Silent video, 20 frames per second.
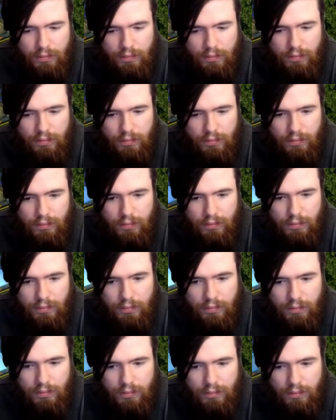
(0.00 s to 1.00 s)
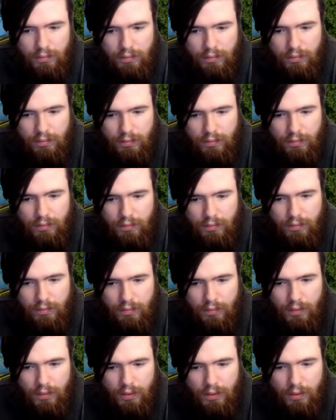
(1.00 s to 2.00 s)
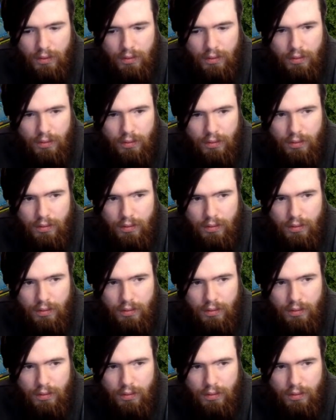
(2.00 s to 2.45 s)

[no speech]